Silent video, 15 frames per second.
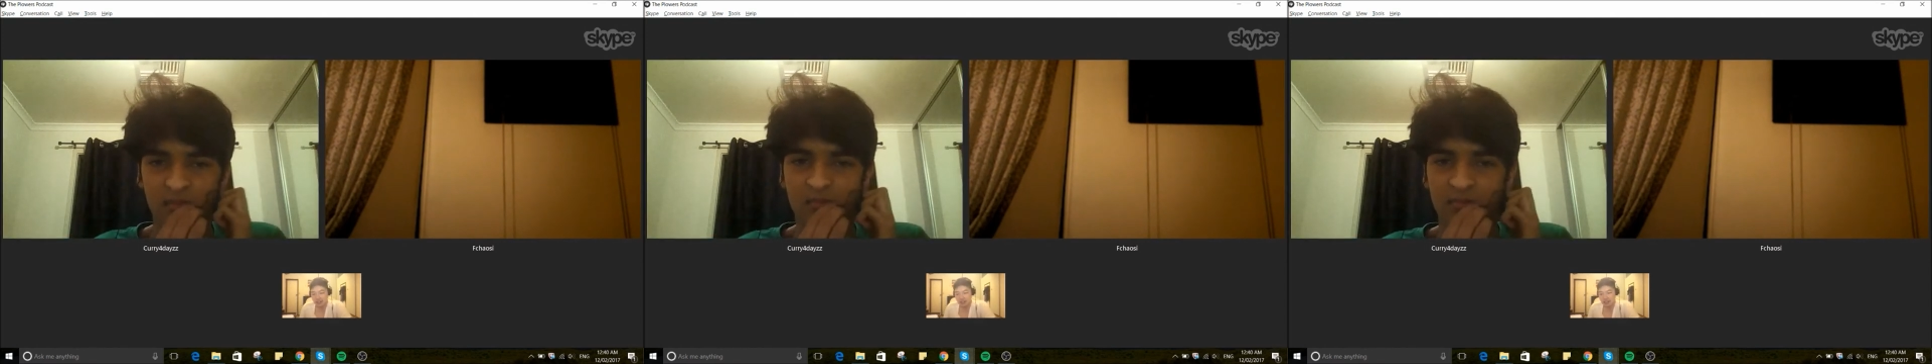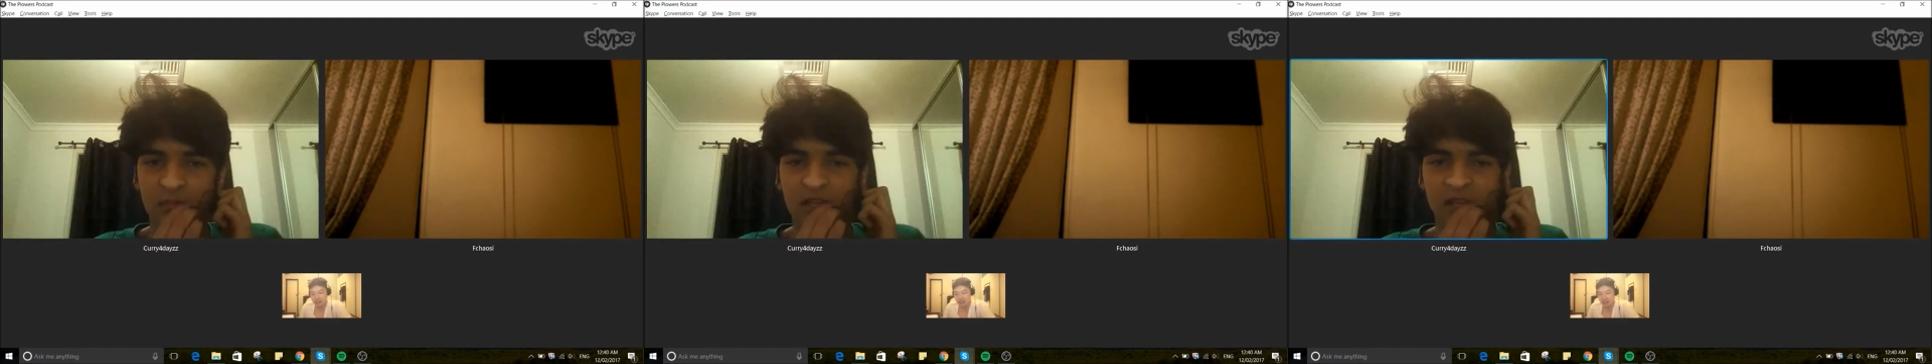
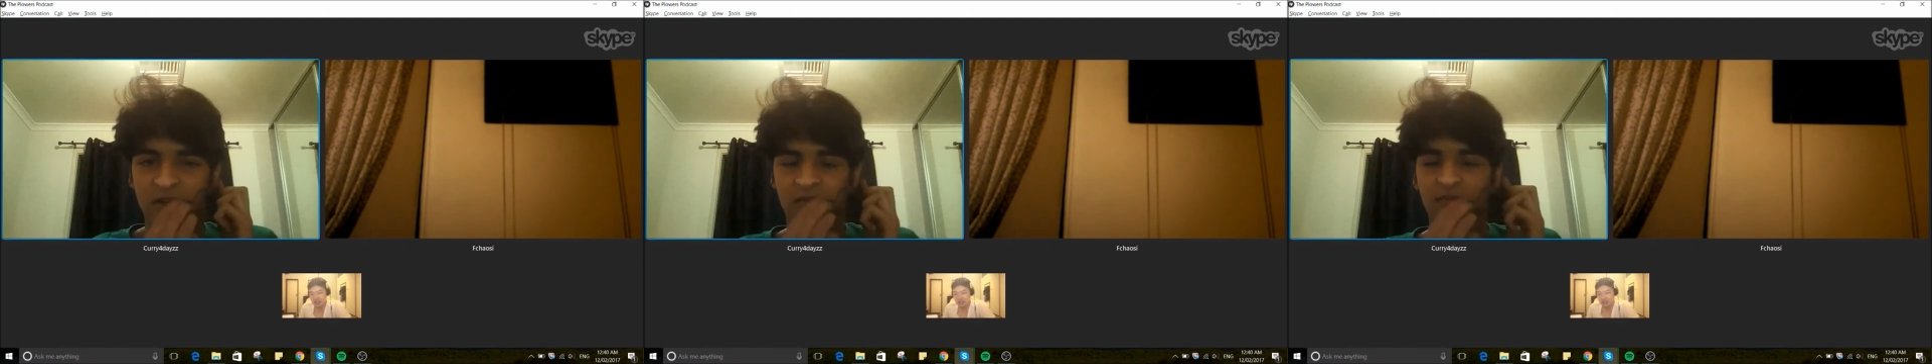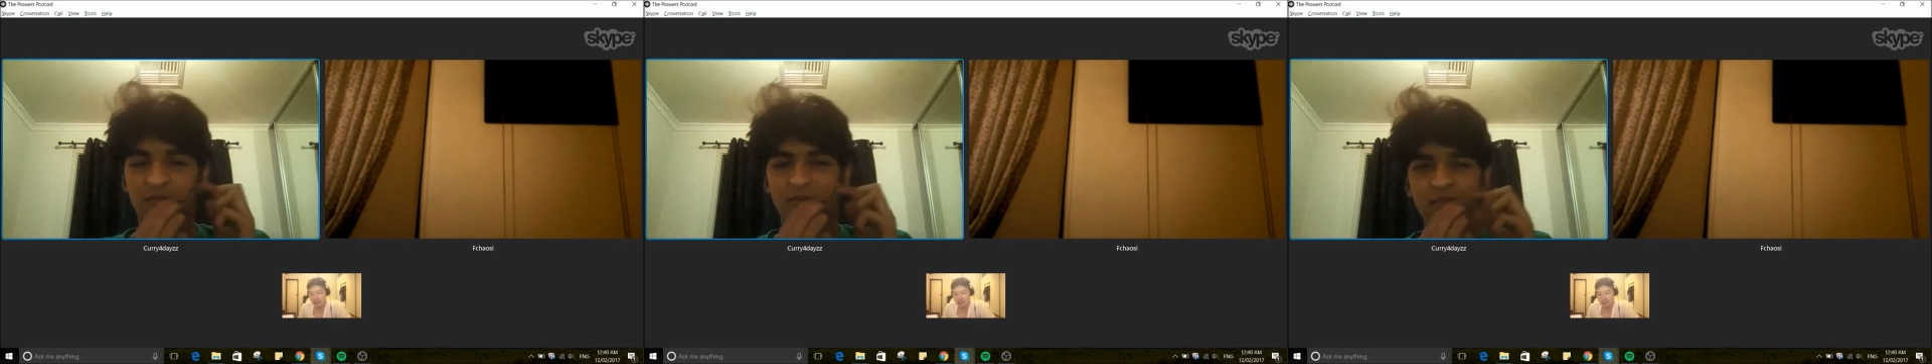Yep.
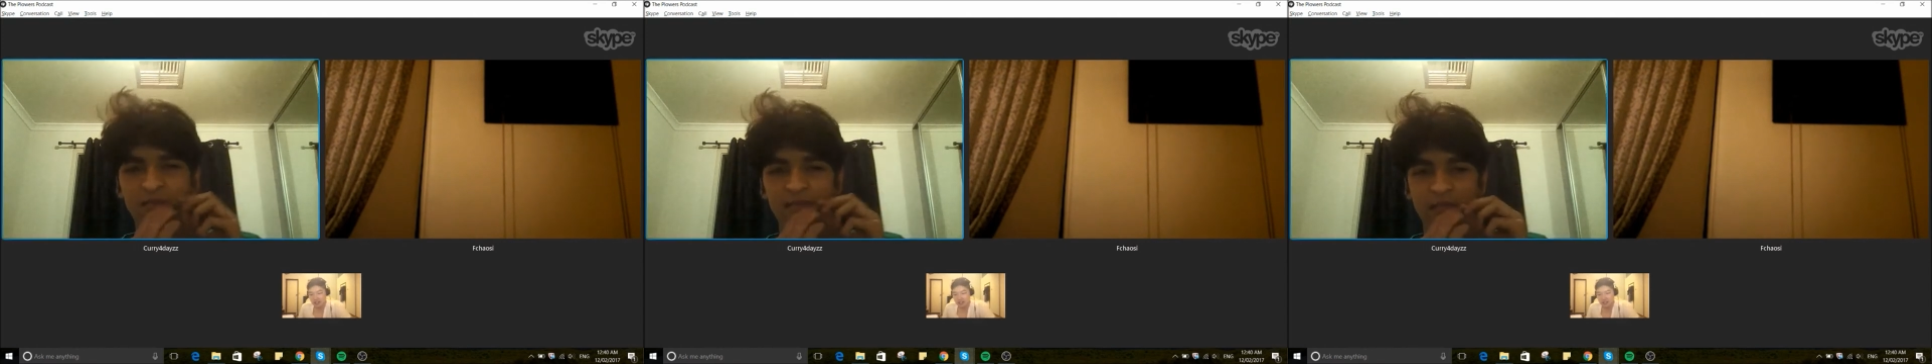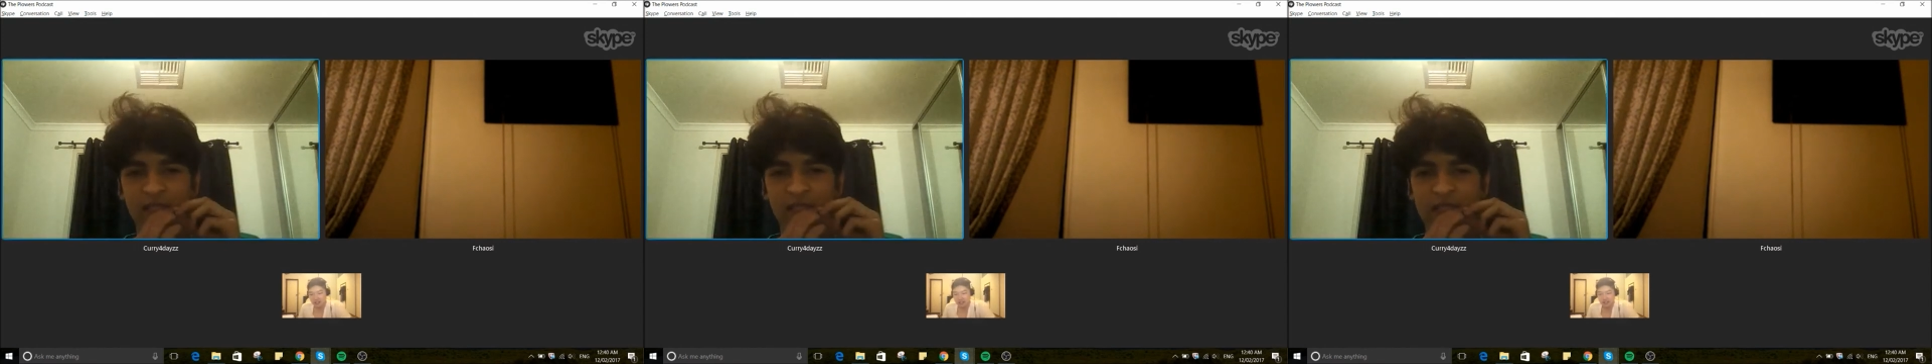
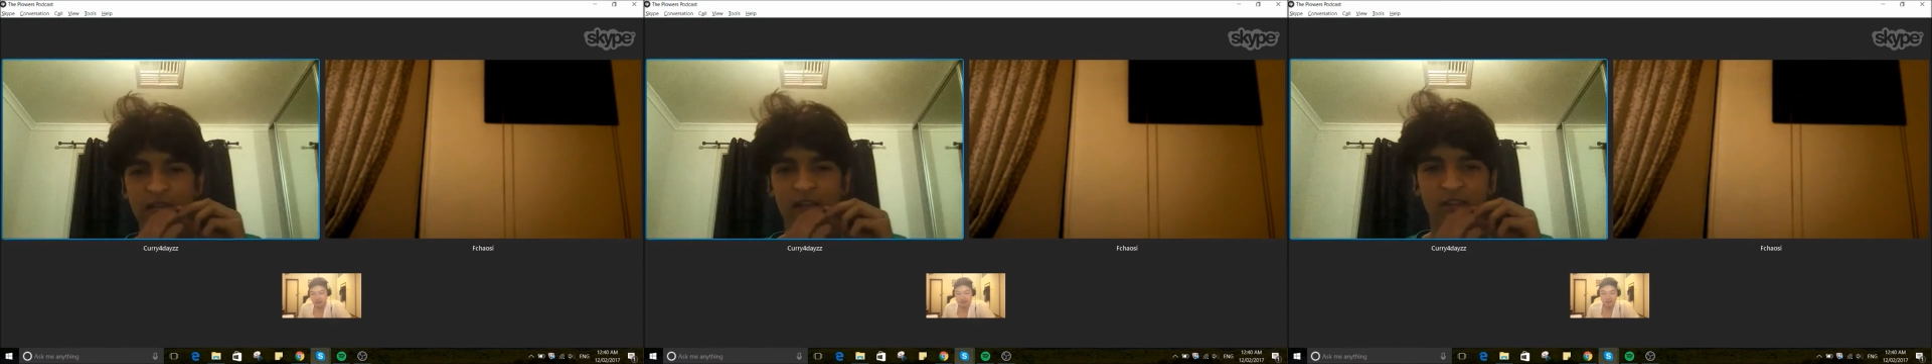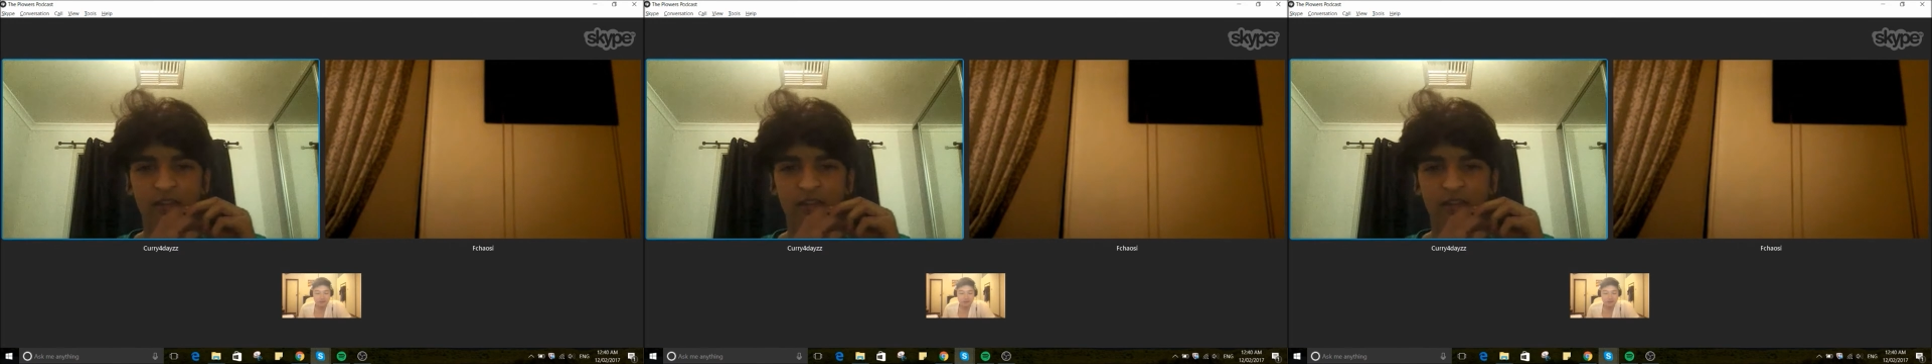Exactly.